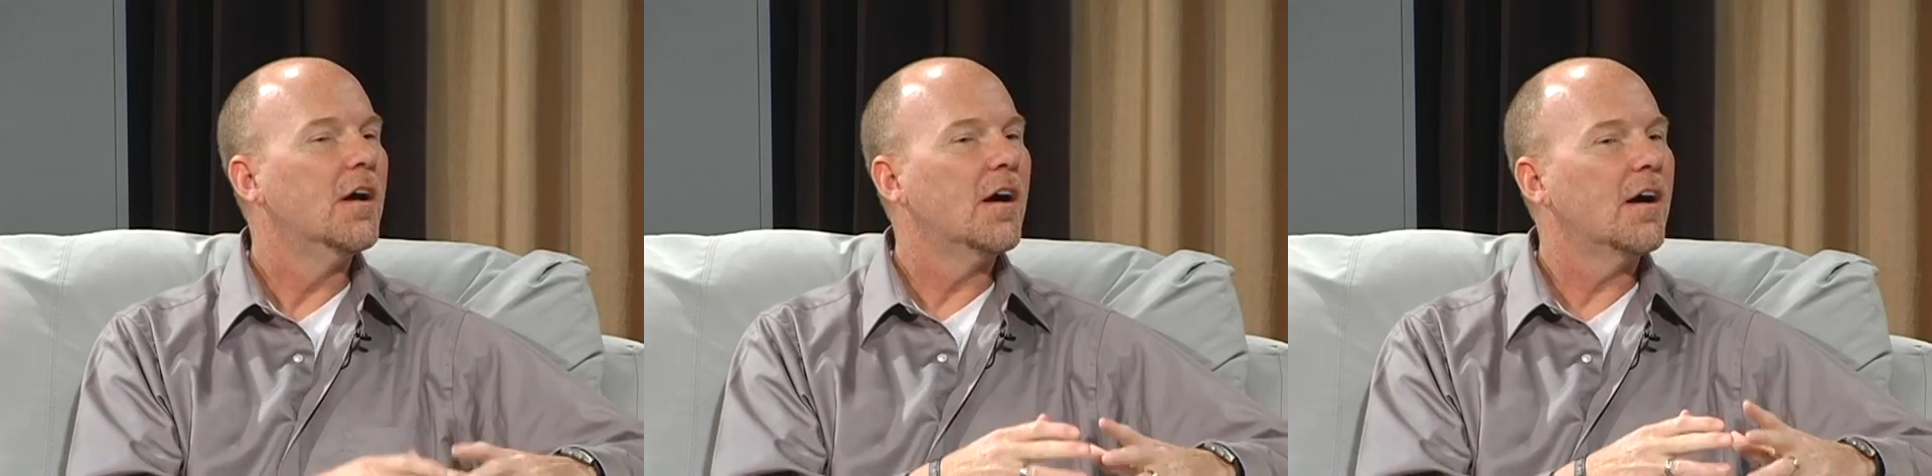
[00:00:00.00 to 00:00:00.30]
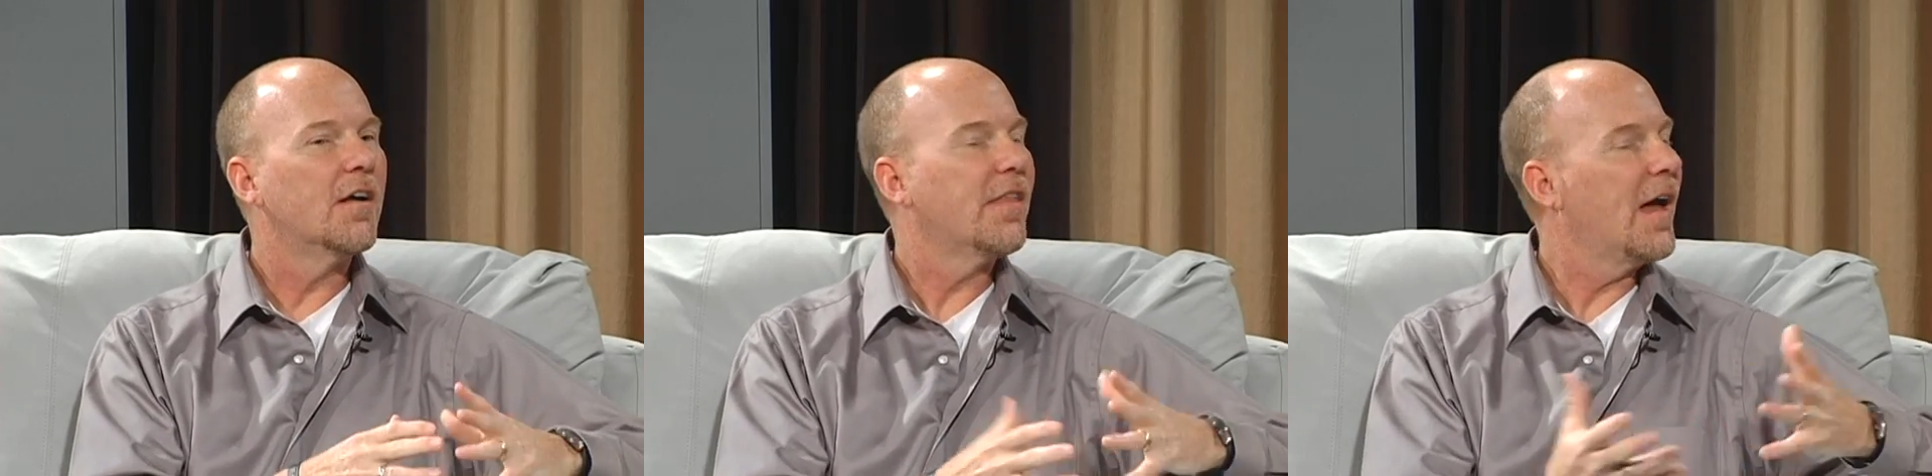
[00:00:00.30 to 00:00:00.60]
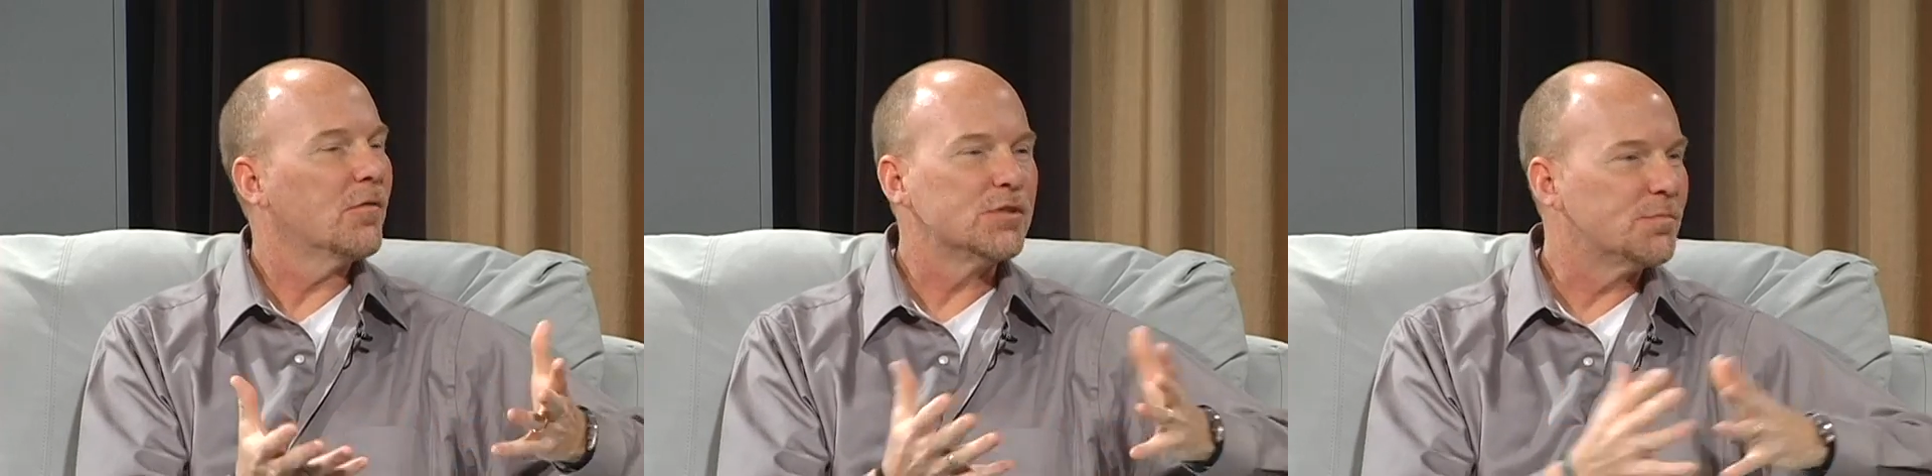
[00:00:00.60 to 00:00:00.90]

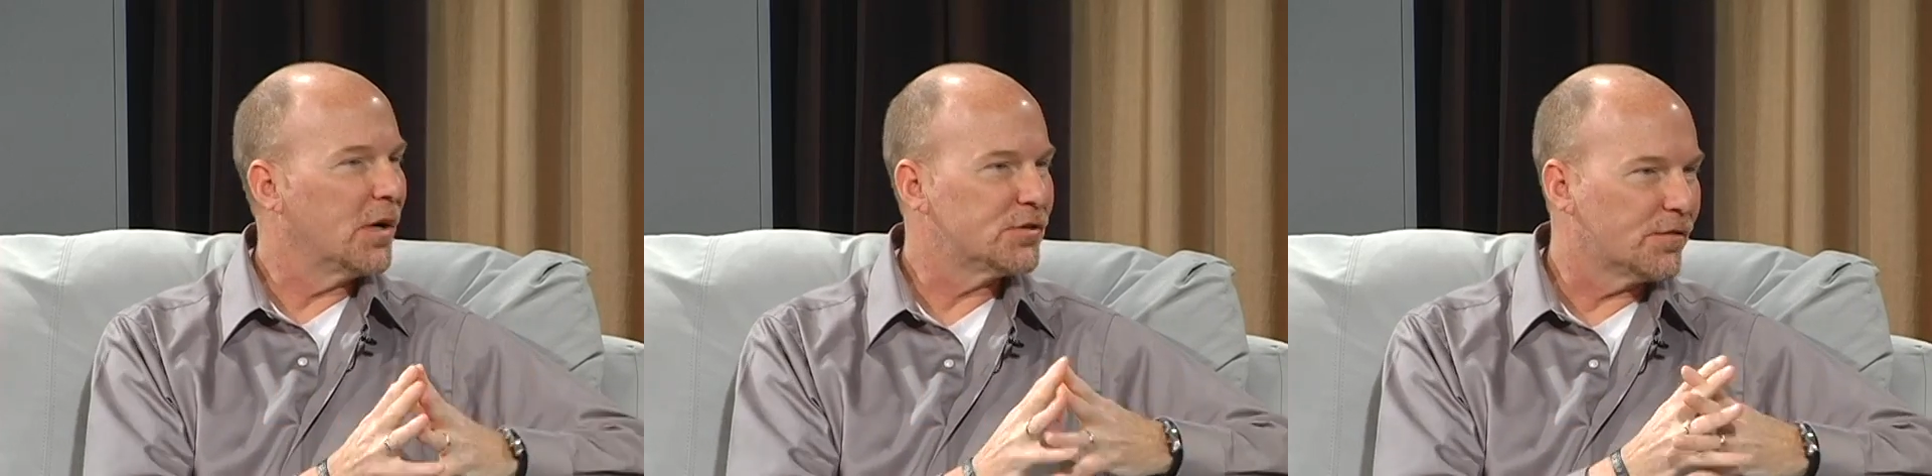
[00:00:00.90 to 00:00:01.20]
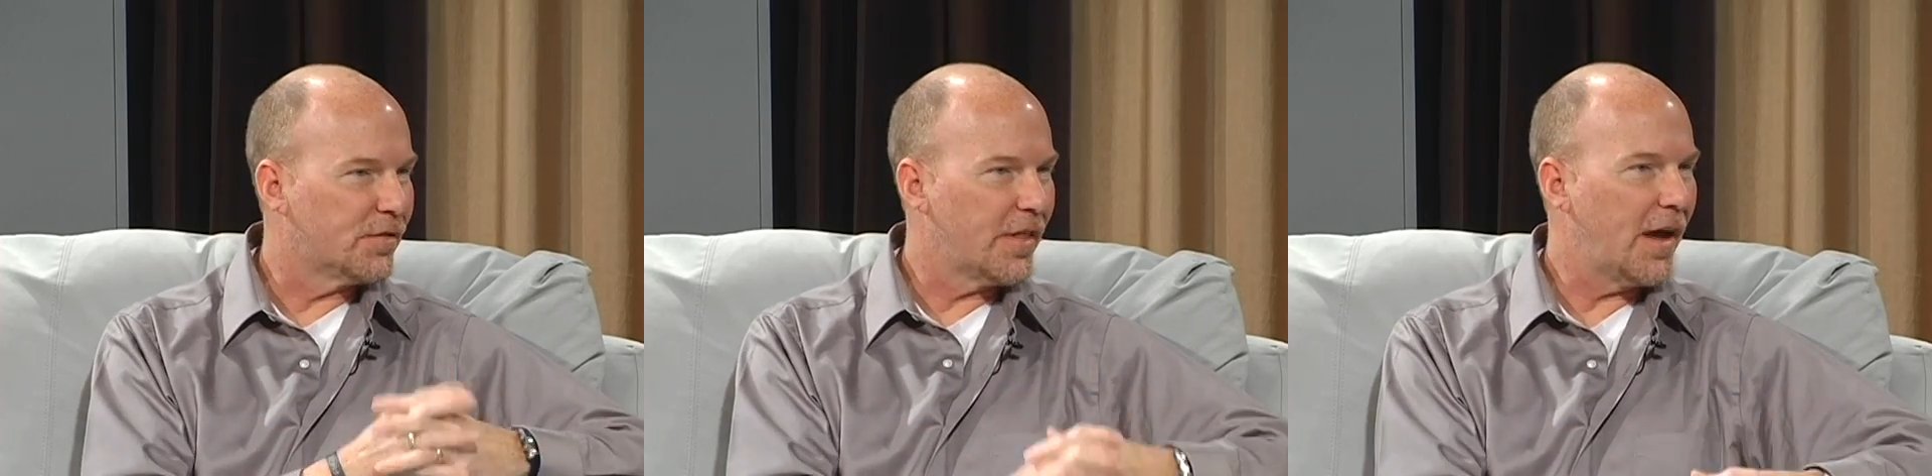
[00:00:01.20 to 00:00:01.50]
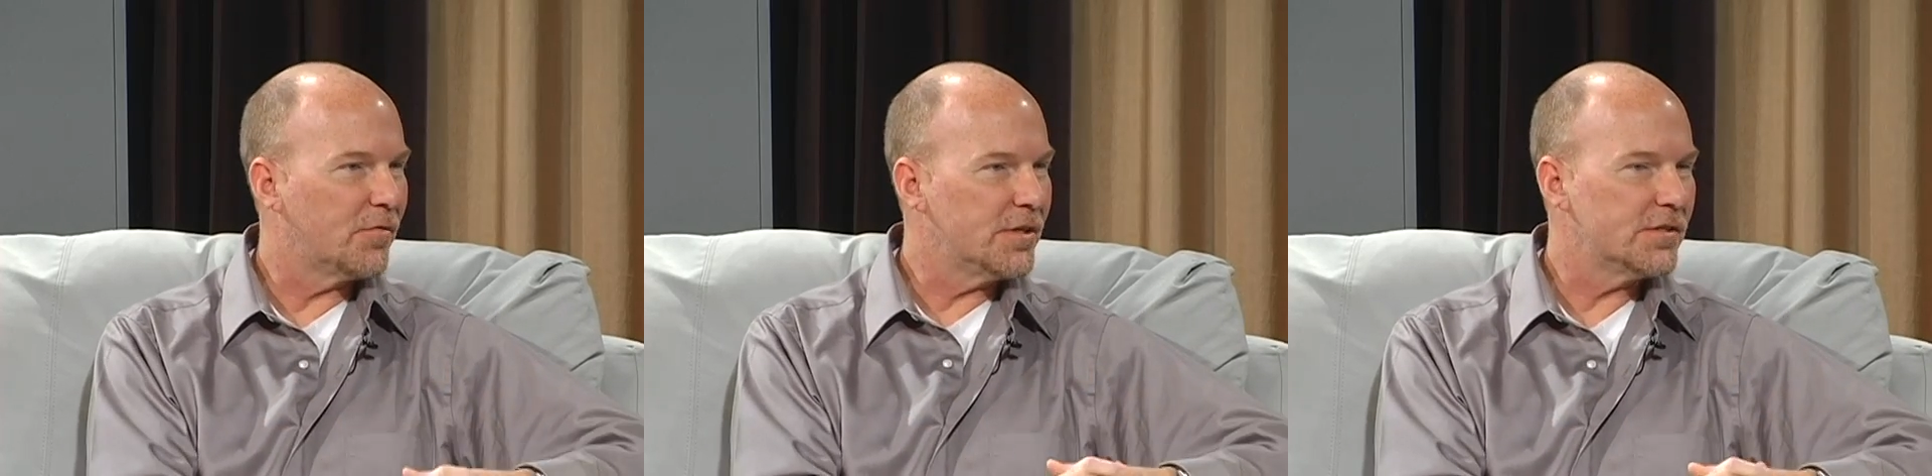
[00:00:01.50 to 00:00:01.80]
That was special for
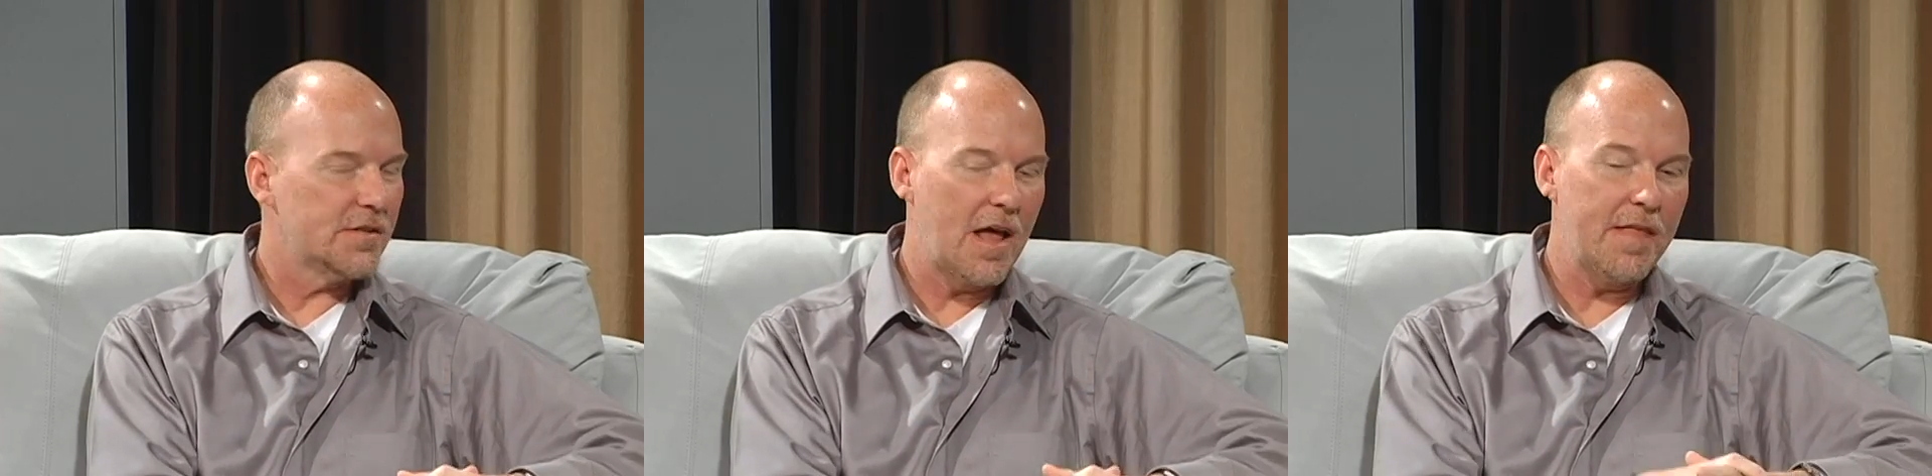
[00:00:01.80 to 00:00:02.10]
that reason.